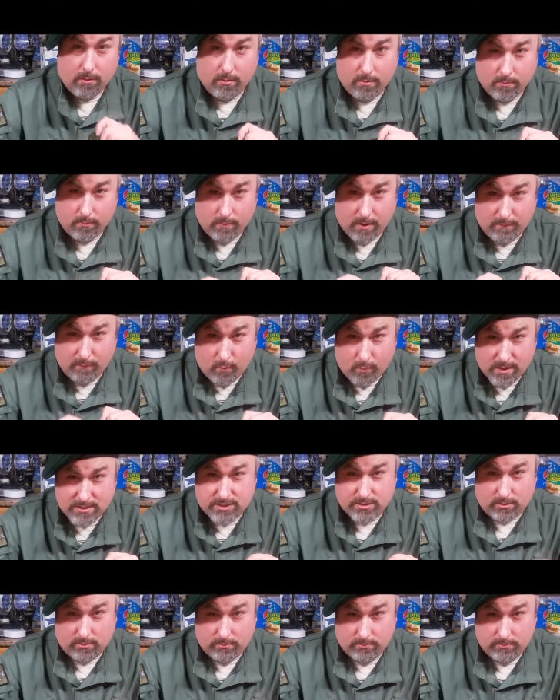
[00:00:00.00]
We have a
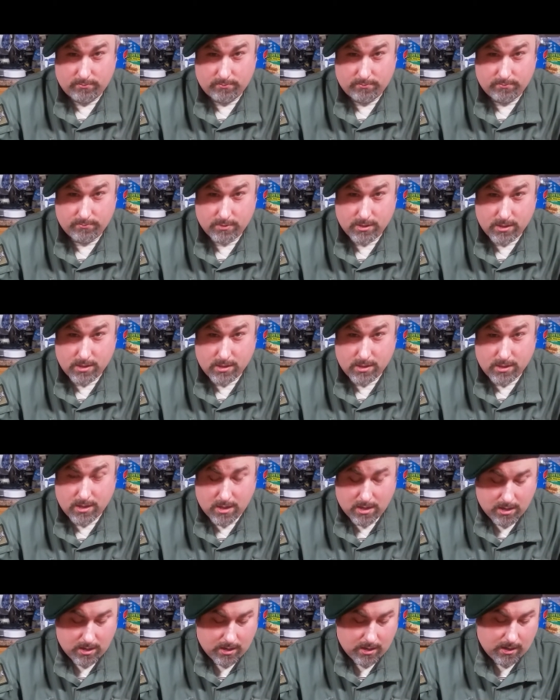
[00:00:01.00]
whistle.
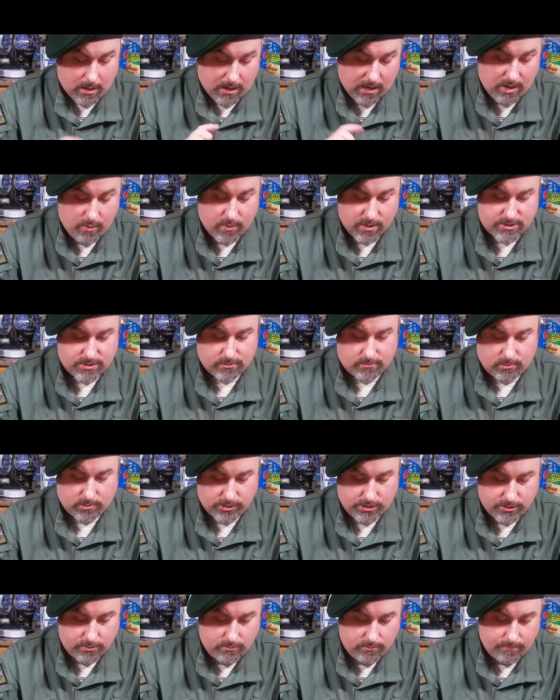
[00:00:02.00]
Any whistle will
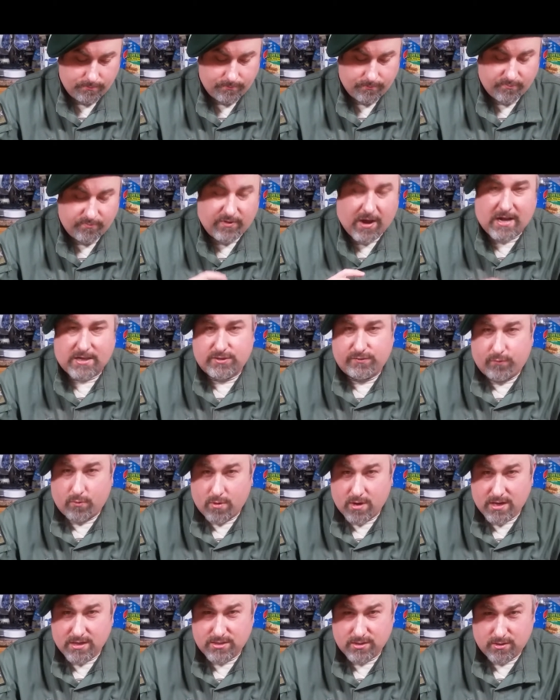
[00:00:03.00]
do. Fox
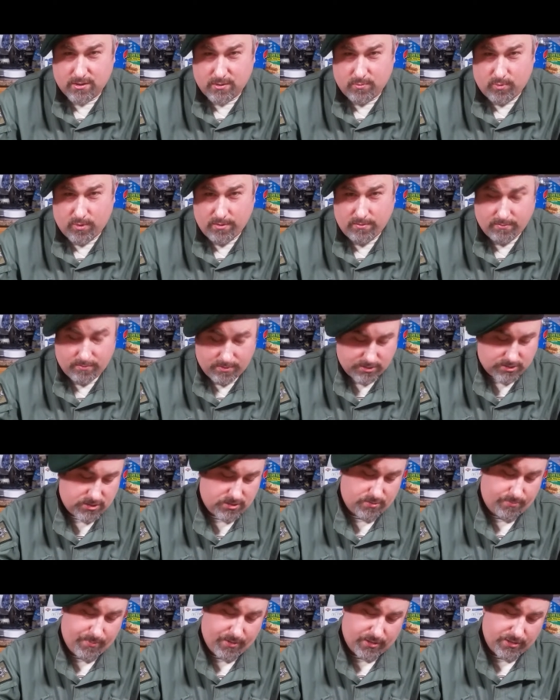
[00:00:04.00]
40 is a good one. This is a
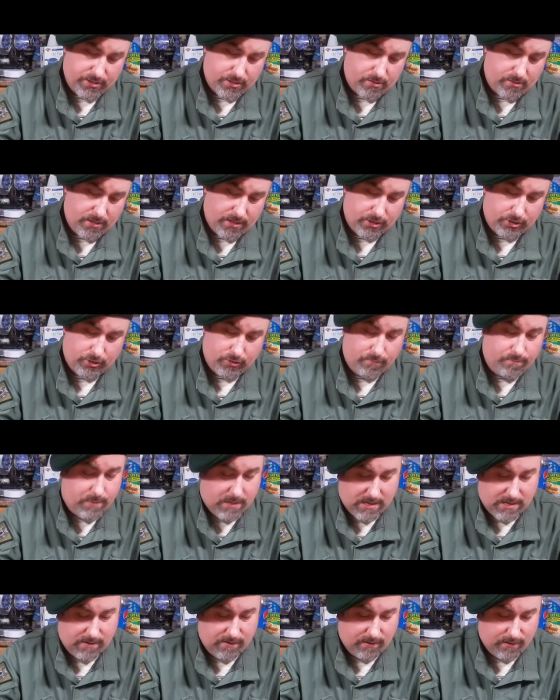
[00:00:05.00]
military issue
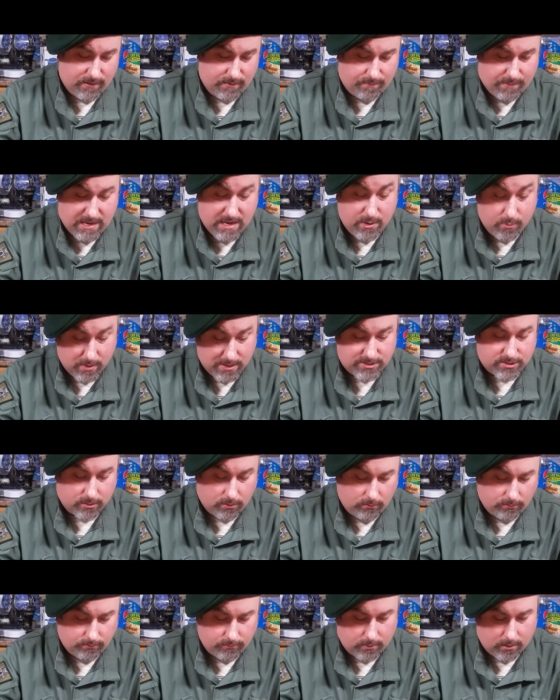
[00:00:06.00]
P whistle.
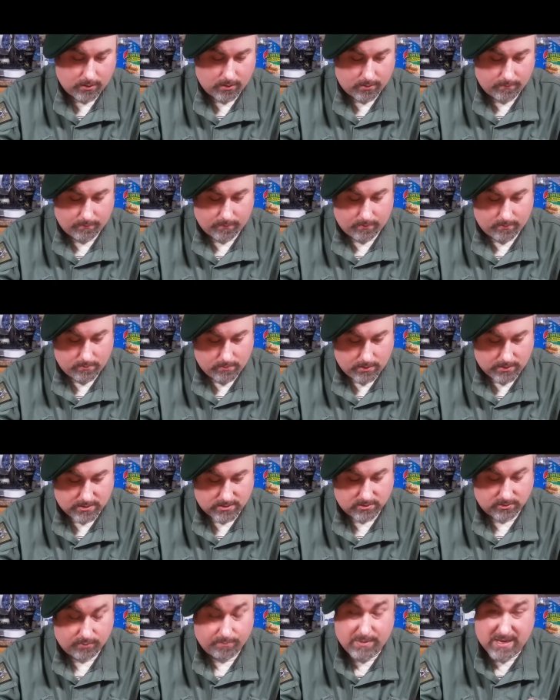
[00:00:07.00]
It has a
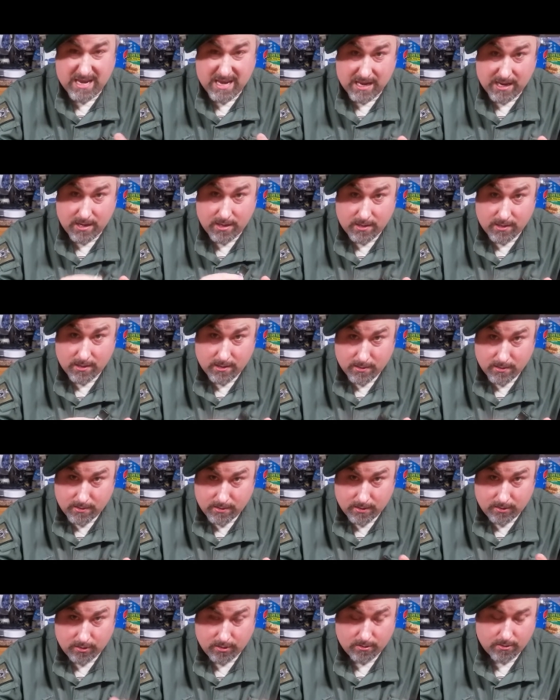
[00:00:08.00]
little P in it.
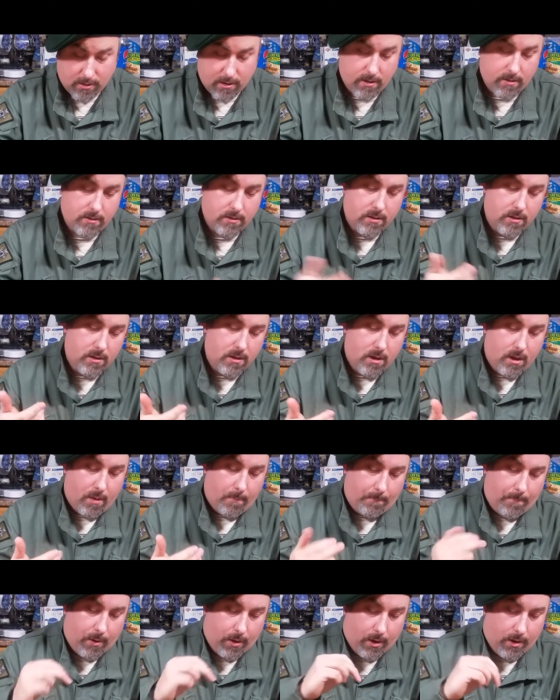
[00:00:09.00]
You can hear that.
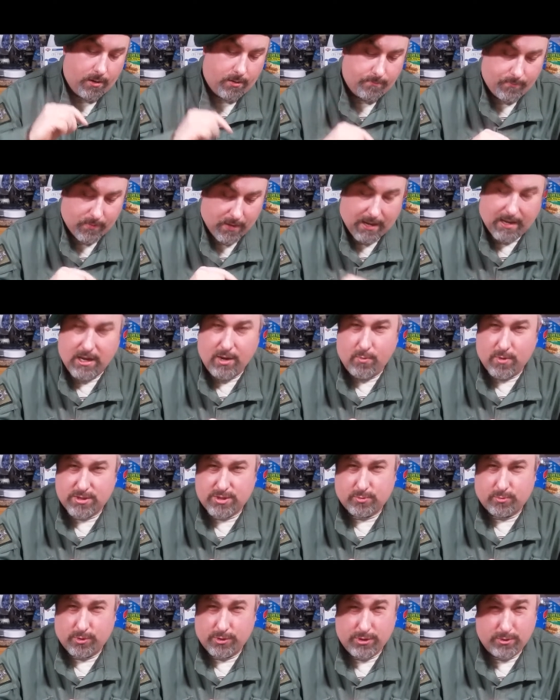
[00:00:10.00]
But any
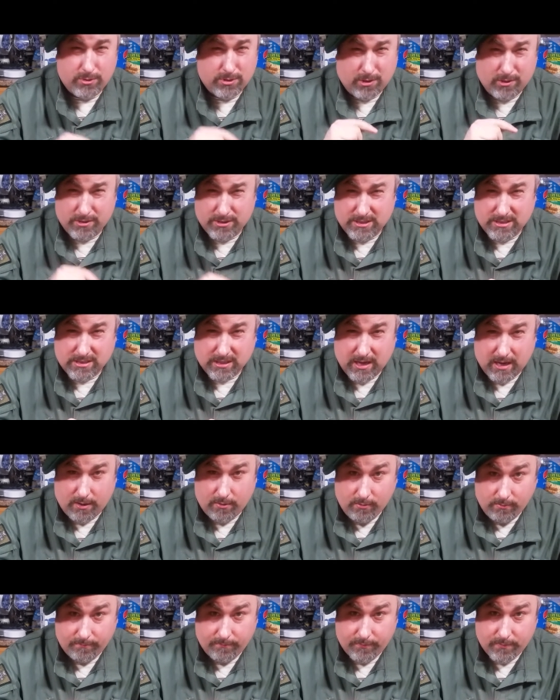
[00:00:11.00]
whistle will do as long as it's loud.
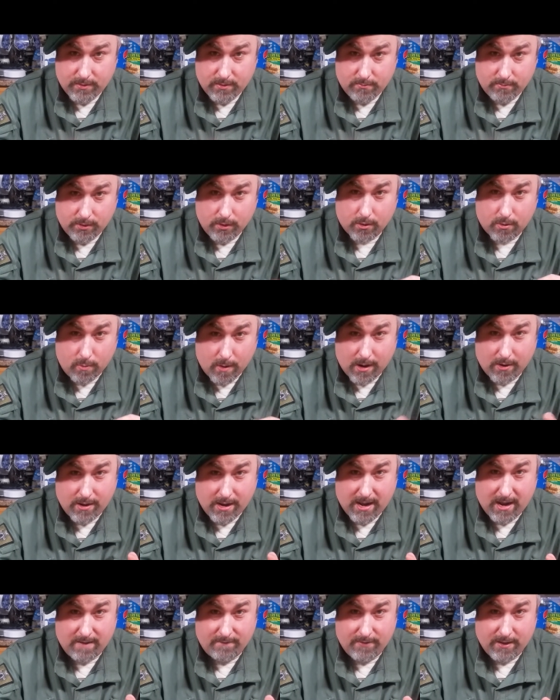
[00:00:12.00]
You're required to
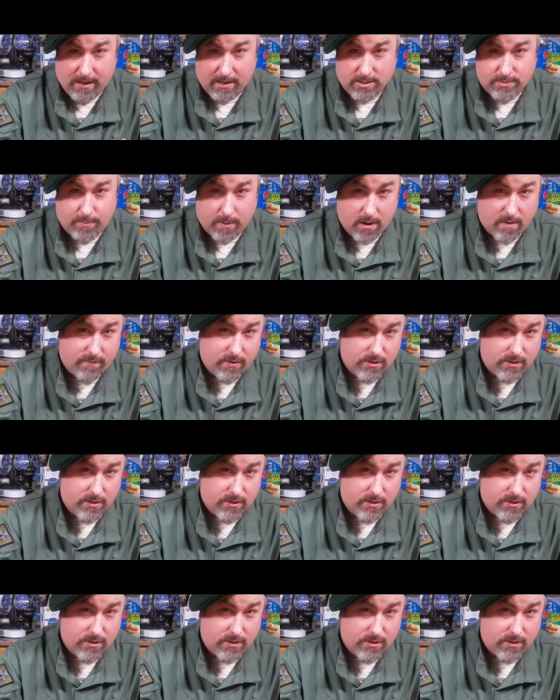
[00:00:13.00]
have that. It's part of our